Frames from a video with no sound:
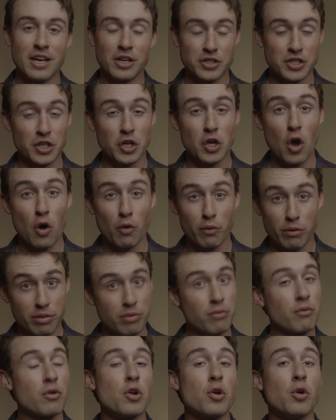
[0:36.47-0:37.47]
to go
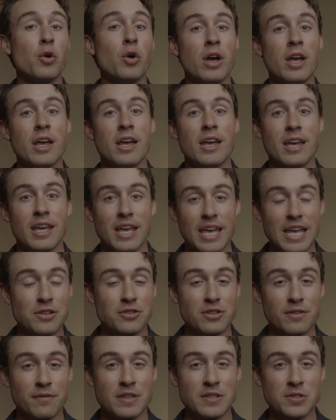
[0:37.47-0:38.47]
through
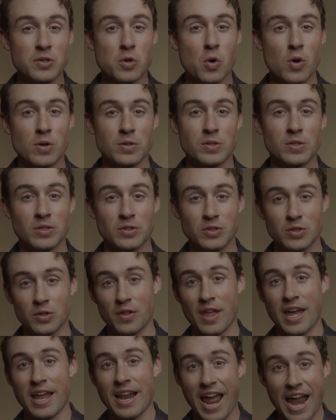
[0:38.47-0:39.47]
each of these courses so
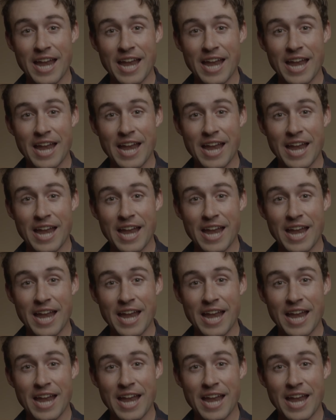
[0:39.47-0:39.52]
that